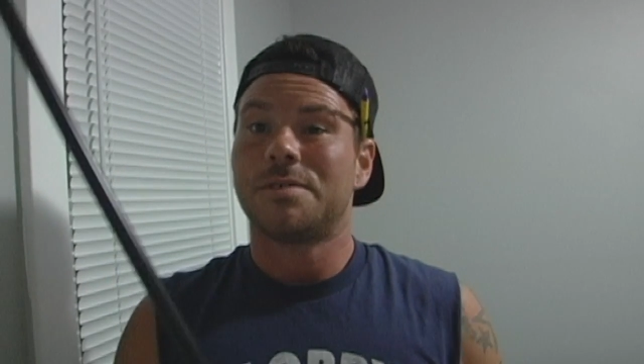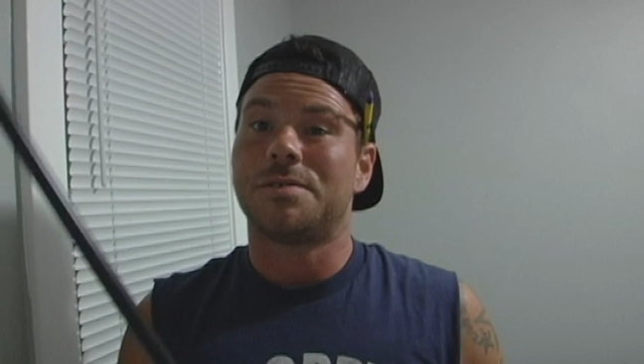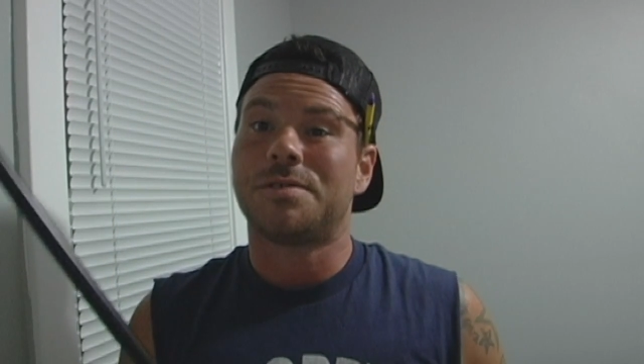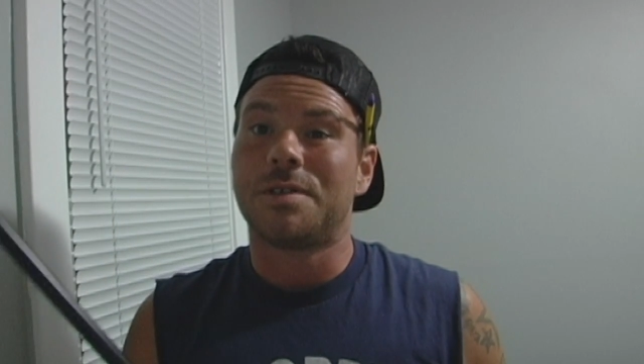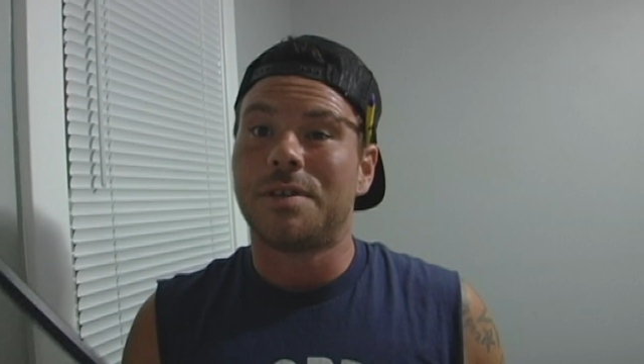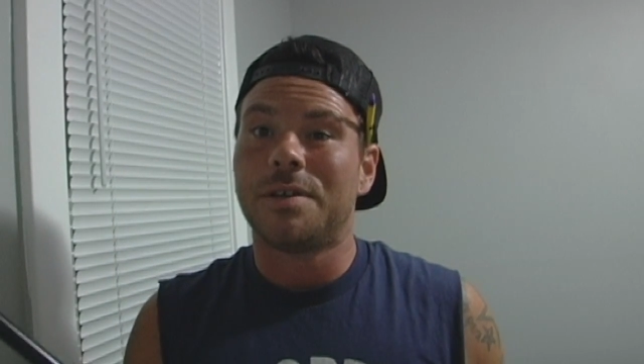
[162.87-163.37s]
to
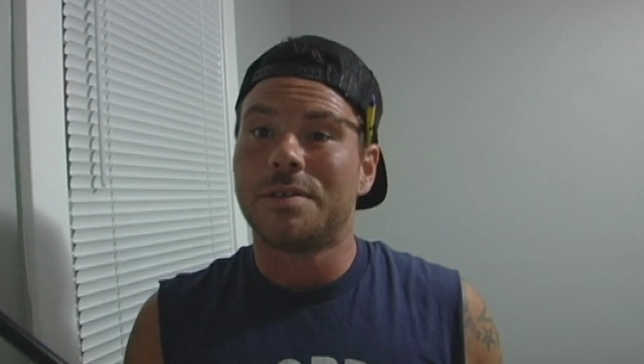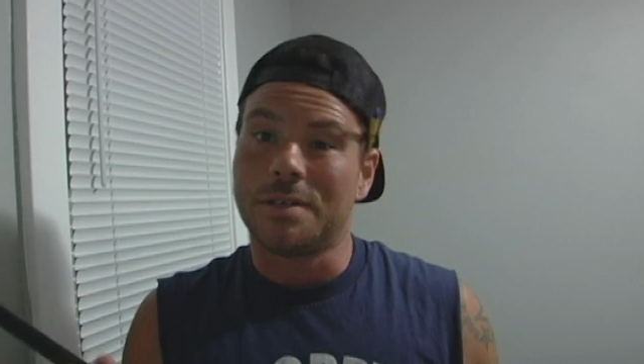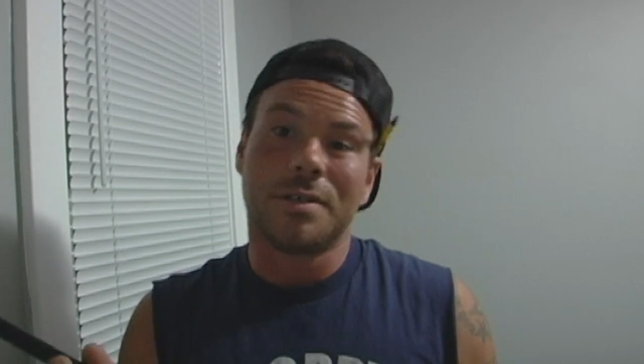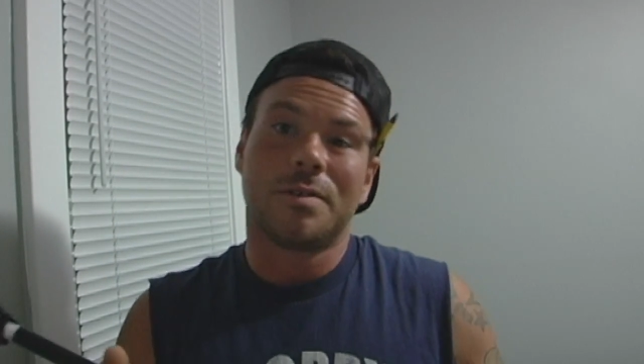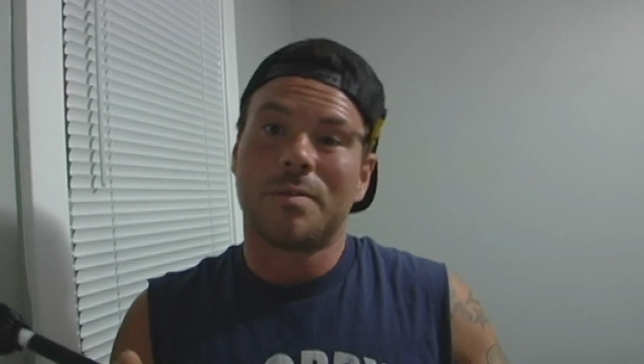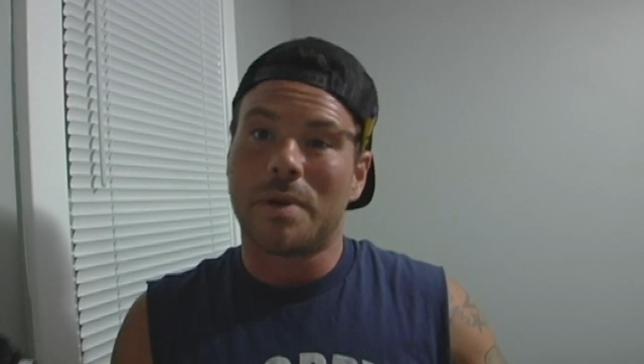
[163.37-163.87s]
see,
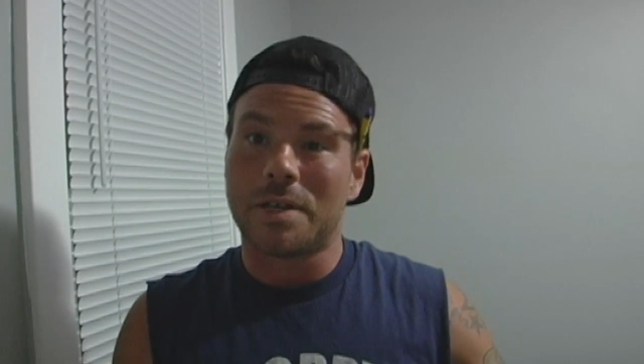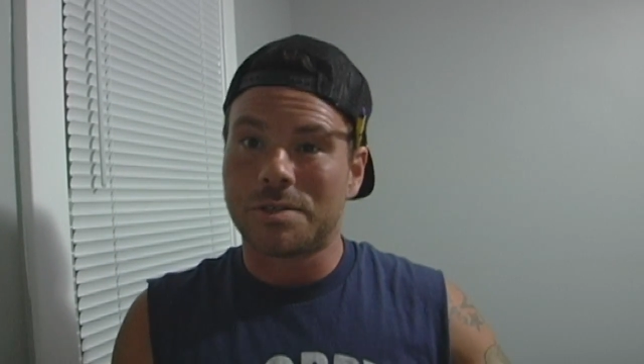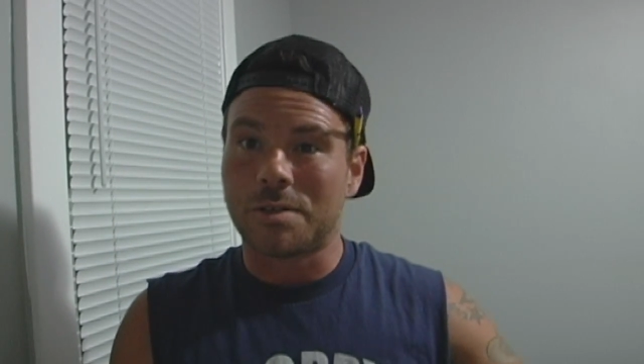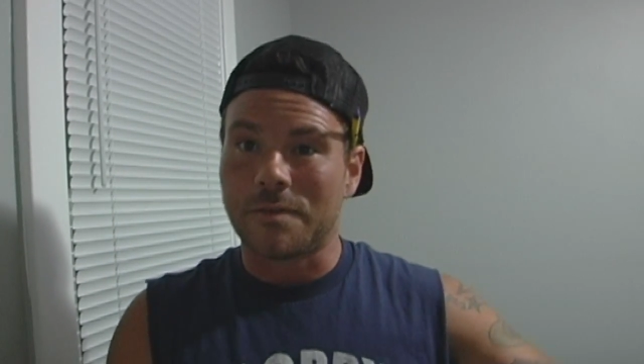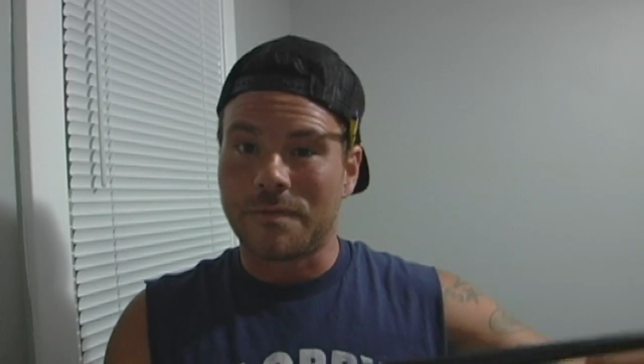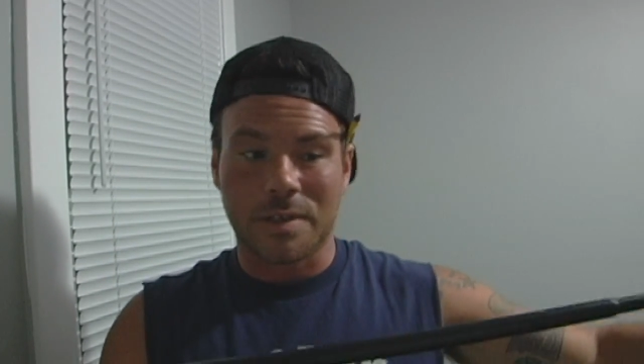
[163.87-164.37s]
to make
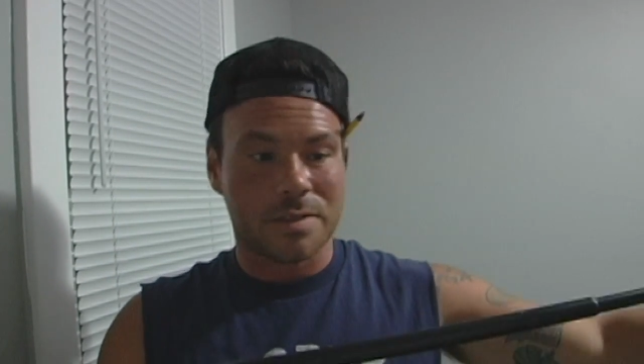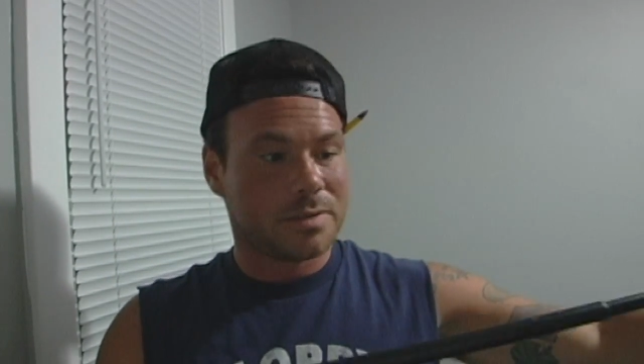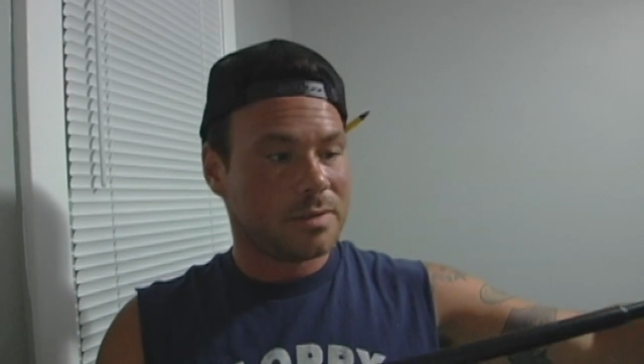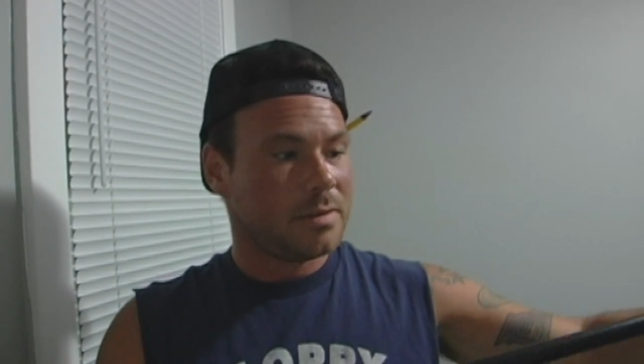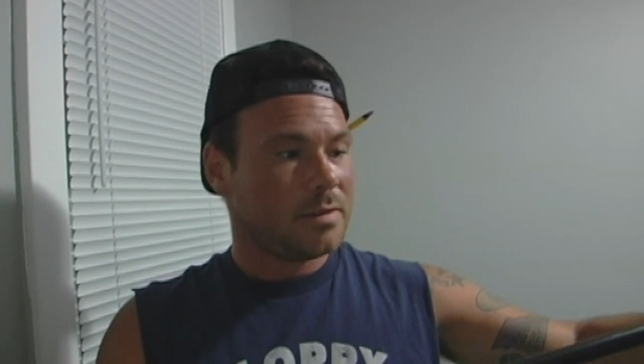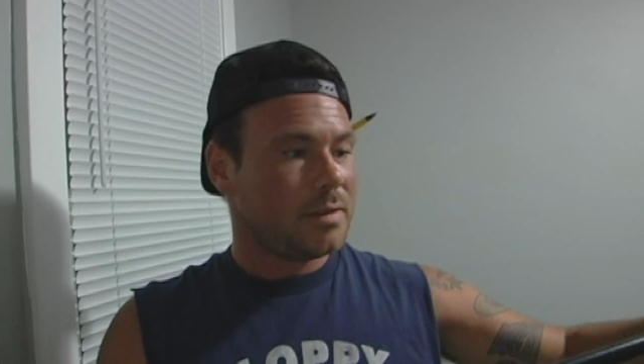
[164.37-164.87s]
sure it
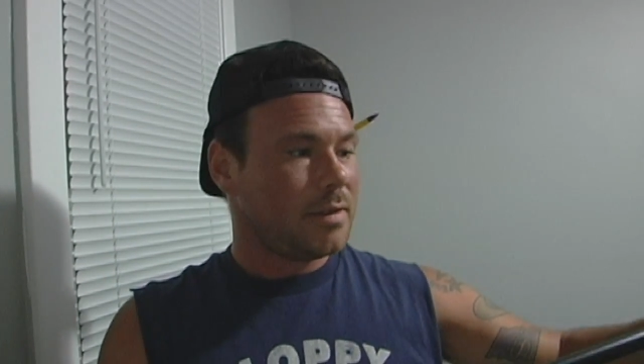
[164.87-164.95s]
fits.